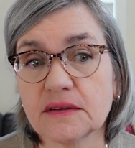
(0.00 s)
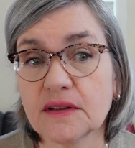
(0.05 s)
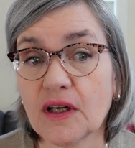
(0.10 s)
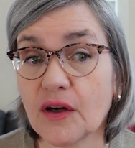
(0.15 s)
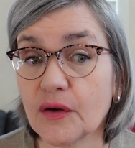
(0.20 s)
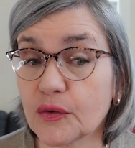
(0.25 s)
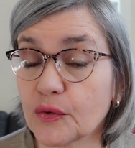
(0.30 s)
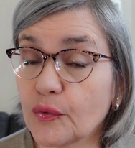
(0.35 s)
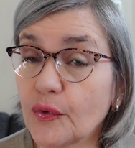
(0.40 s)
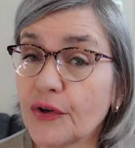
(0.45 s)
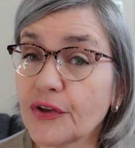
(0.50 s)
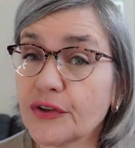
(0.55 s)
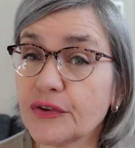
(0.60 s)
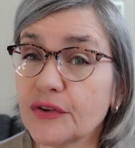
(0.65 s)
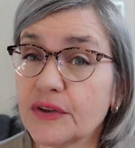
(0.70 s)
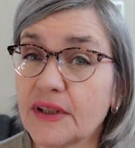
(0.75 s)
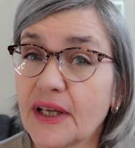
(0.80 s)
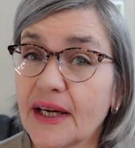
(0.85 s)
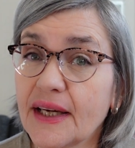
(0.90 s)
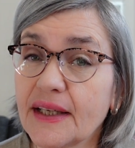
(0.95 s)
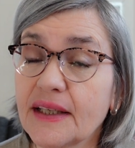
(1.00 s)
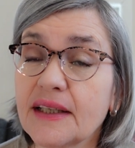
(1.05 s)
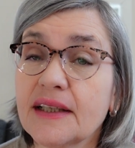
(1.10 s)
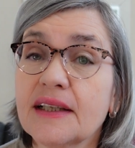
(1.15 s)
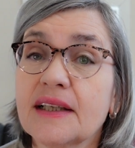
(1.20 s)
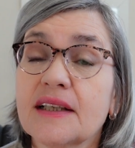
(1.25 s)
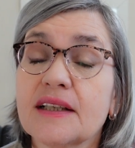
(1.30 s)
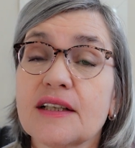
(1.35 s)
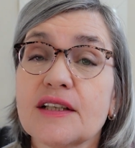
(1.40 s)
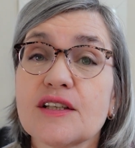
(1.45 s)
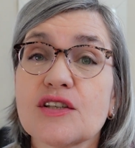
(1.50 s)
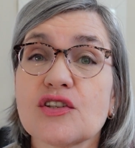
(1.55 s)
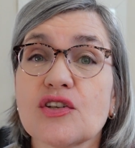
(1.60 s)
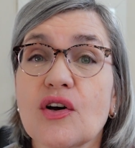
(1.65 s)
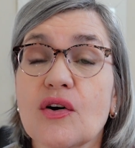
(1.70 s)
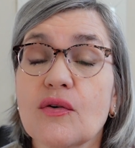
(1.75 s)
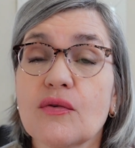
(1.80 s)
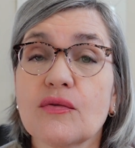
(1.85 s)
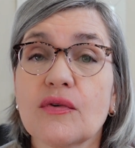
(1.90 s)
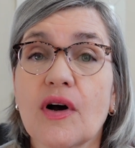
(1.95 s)
are at work today.
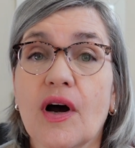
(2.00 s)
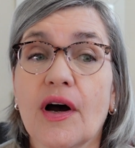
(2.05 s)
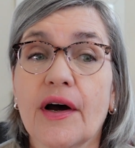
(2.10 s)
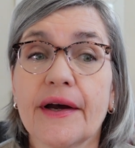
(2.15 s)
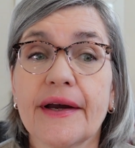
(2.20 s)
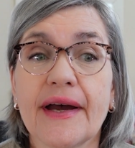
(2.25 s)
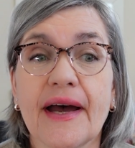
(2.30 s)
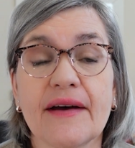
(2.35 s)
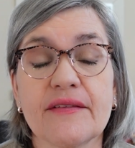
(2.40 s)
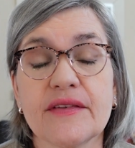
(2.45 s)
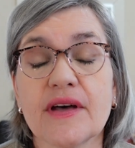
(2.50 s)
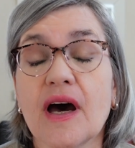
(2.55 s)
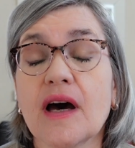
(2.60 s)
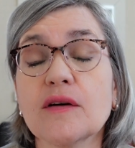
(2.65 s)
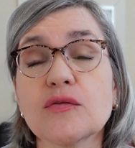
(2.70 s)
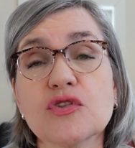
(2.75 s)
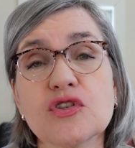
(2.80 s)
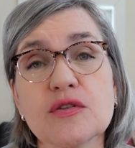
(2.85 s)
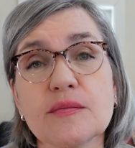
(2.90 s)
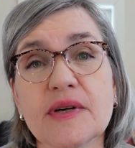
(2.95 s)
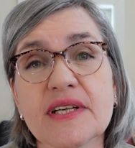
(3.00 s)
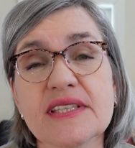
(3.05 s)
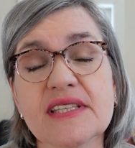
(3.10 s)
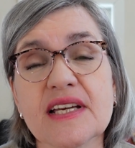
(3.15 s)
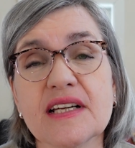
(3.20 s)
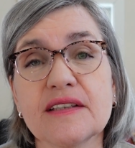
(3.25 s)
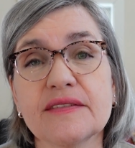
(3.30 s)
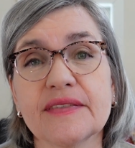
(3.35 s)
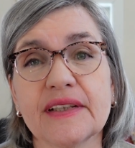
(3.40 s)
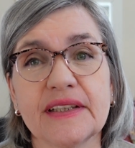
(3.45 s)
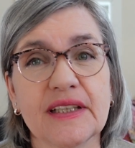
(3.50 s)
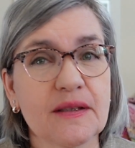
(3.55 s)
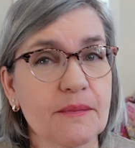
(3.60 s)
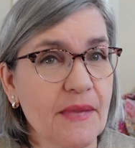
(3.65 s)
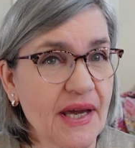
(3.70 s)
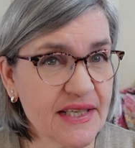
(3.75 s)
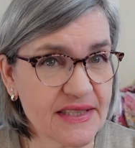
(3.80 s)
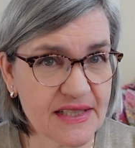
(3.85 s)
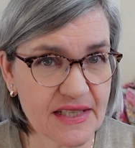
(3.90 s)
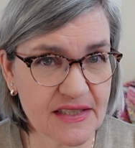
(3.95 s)
So I have the house to myself and it
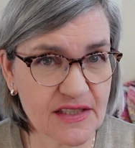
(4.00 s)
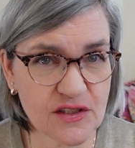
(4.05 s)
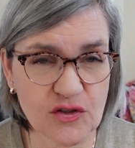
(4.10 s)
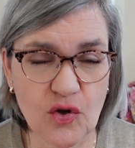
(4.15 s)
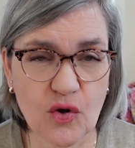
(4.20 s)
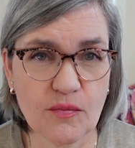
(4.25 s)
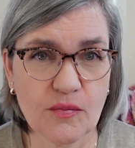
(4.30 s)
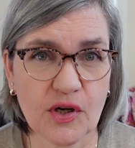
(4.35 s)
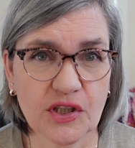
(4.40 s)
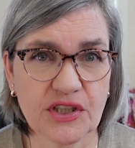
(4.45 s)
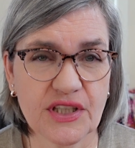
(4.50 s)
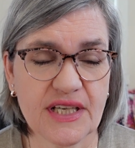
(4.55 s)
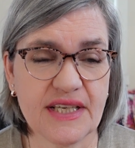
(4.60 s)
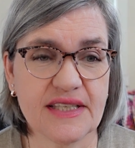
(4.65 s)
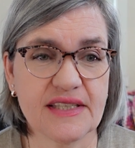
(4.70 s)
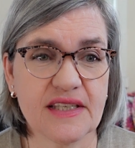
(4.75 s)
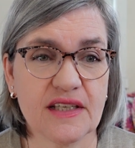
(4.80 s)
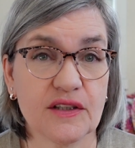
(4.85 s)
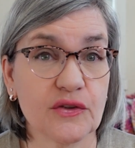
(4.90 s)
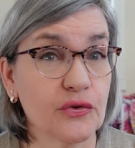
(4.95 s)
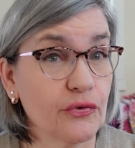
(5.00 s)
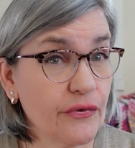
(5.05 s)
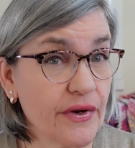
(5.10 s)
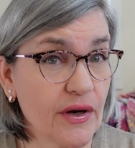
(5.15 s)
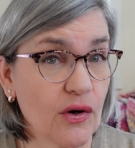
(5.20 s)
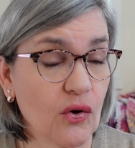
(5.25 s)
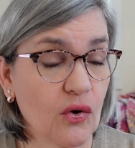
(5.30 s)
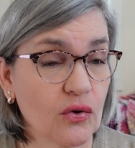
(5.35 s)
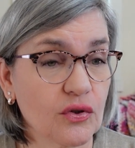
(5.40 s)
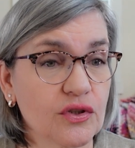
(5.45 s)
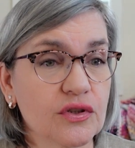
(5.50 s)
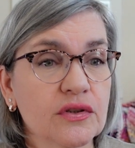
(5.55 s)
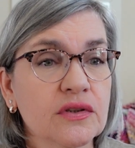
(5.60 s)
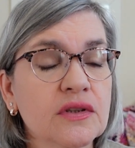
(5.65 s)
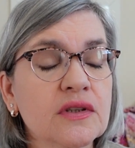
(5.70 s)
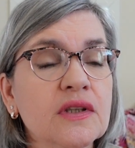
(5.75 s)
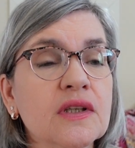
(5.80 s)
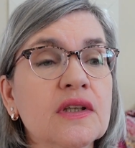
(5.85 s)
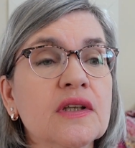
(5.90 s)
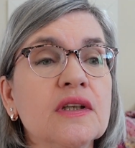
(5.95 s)
makes it so much easier to record.
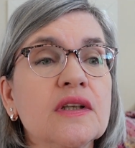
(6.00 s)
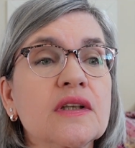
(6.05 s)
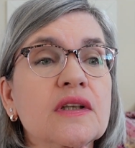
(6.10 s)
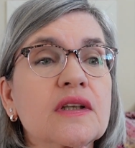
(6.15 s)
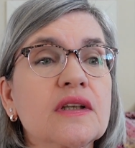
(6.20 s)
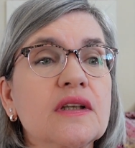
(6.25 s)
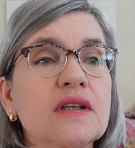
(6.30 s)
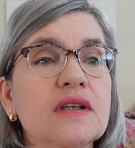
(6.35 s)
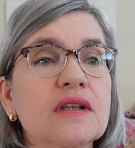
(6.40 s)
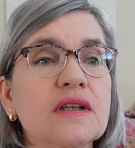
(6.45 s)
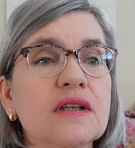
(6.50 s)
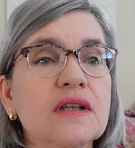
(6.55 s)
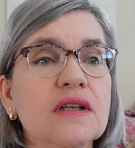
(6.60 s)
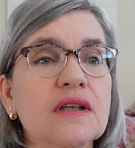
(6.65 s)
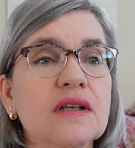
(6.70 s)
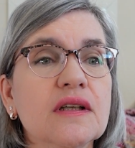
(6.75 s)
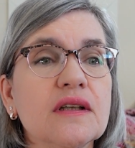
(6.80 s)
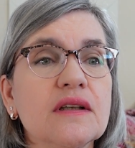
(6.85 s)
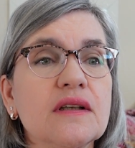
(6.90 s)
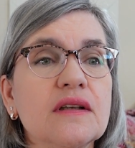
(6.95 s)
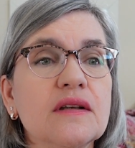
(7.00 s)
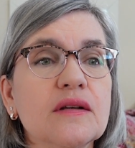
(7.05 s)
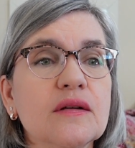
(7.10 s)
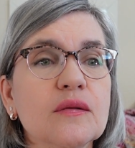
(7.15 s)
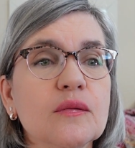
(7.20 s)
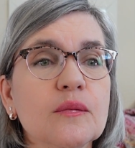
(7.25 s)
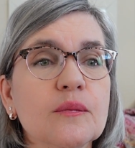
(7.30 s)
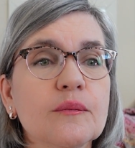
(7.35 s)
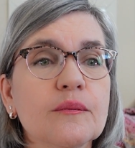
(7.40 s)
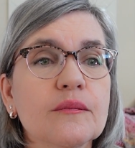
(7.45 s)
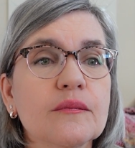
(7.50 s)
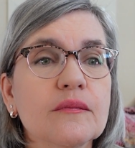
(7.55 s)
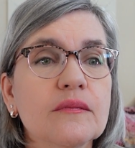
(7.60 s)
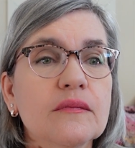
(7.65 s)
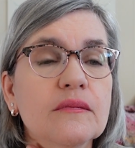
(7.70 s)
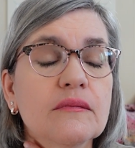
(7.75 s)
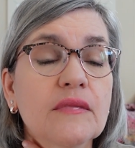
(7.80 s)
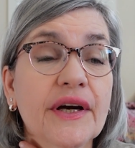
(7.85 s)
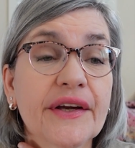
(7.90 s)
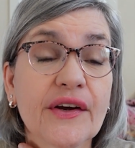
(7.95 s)

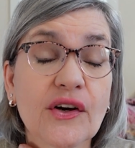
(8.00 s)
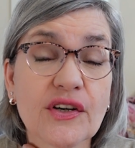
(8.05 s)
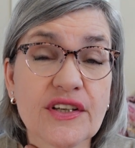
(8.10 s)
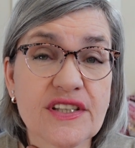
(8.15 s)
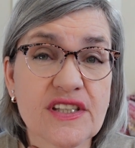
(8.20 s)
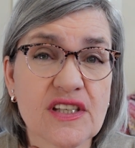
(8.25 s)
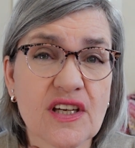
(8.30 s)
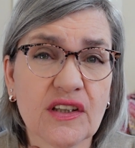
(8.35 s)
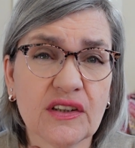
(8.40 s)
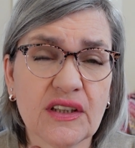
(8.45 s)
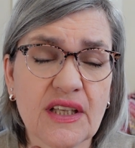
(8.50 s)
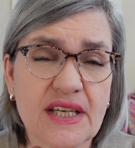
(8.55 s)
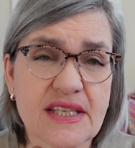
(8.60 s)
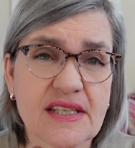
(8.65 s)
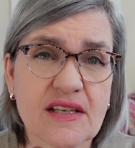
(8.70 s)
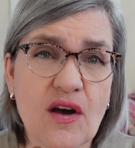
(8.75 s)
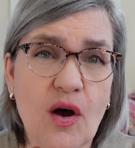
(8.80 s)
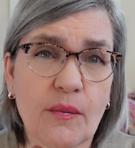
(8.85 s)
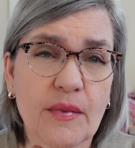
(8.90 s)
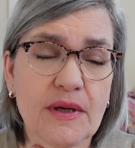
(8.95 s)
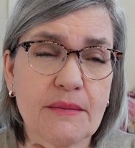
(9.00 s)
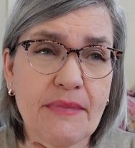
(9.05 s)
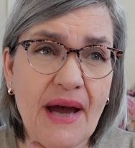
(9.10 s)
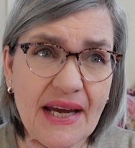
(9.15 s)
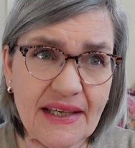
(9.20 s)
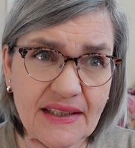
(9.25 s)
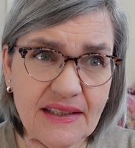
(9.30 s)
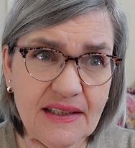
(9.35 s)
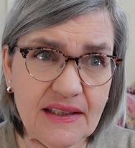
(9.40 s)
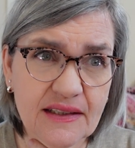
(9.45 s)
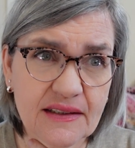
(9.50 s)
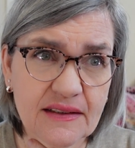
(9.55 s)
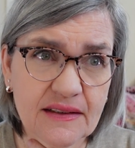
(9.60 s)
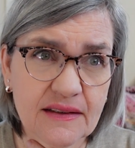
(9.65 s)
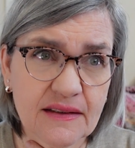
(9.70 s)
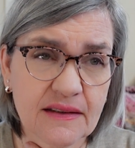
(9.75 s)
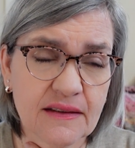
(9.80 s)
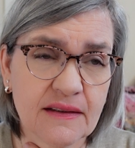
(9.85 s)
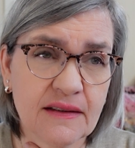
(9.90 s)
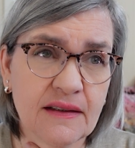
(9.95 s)
My youngest son is coming back
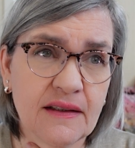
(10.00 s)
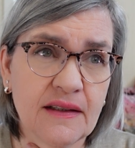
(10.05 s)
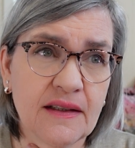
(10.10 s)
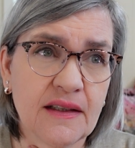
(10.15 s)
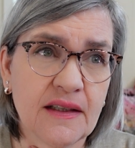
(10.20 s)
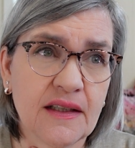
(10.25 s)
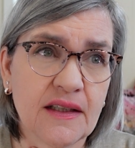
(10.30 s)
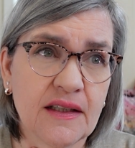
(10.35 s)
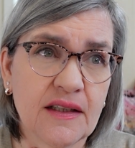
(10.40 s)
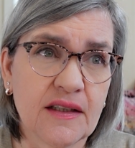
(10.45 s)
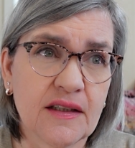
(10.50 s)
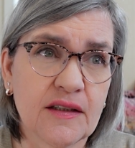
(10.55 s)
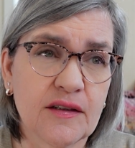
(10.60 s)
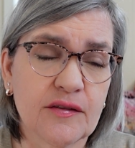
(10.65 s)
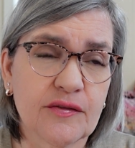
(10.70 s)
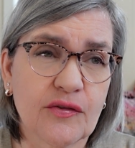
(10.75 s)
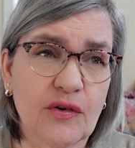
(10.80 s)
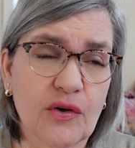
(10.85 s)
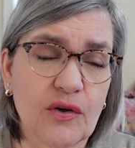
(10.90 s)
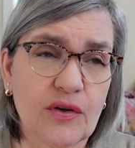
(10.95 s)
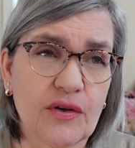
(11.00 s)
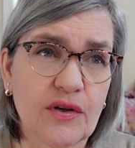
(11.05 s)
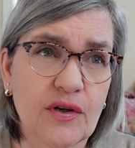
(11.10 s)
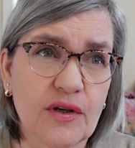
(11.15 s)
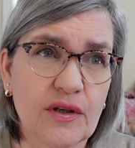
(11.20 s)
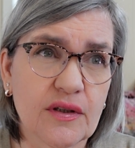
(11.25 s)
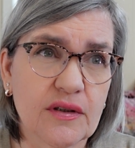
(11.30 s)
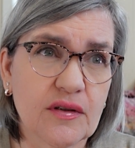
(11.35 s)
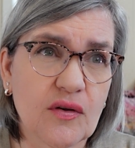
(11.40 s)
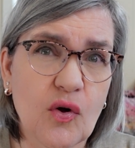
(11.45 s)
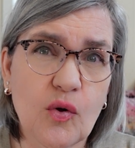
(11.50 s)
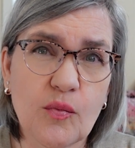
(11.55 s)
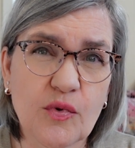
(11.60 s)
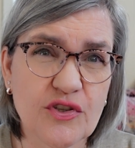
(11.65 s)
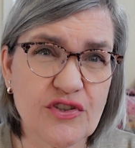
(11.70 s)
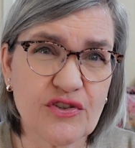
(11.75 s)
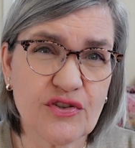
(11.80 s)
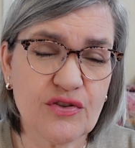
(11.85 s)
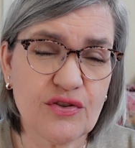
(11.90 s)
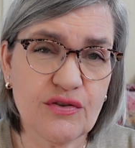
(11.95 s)
for
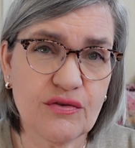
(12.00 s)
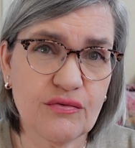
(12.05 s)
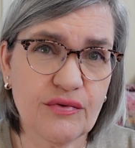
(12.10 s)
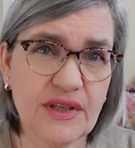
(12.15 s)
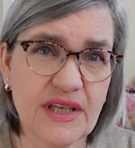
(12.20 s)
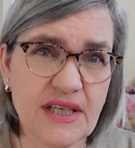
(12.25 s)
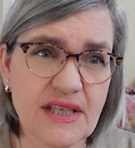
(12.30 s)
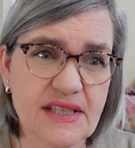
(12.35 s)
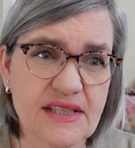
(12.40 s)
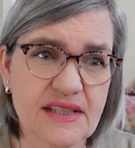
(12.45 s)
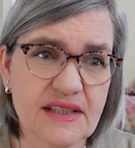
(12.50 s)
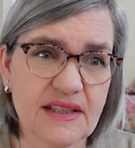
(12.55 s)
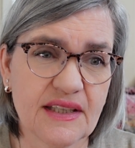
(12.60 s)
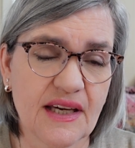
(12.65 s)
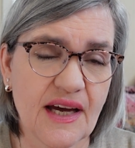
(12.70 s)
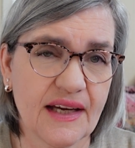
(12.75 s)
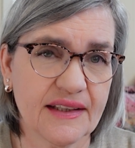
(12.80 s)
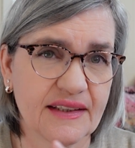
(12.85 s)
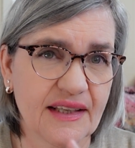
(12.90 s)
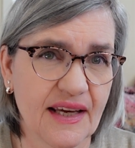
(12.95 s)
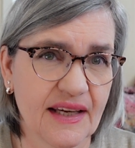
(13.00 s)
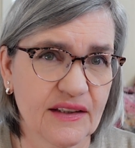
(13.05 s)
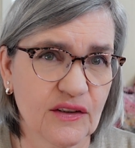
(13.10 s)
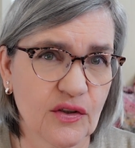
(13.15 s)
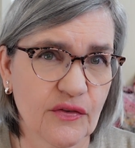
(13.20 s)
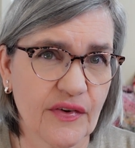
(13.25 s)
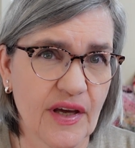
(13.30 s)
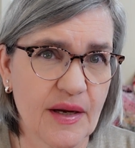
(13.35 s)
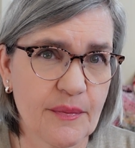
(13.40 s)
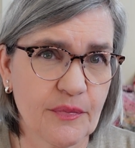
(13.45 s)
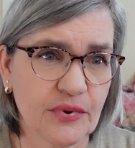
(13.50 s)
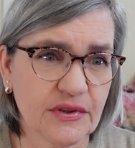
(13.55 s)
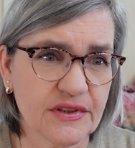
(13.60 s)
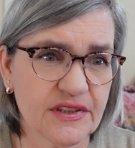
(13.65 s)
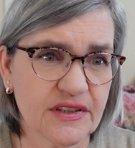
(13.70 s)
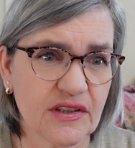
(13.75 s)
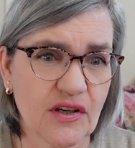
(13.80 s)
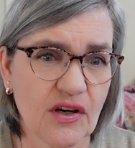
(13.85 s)
almost 2 weeks. At the end of April, the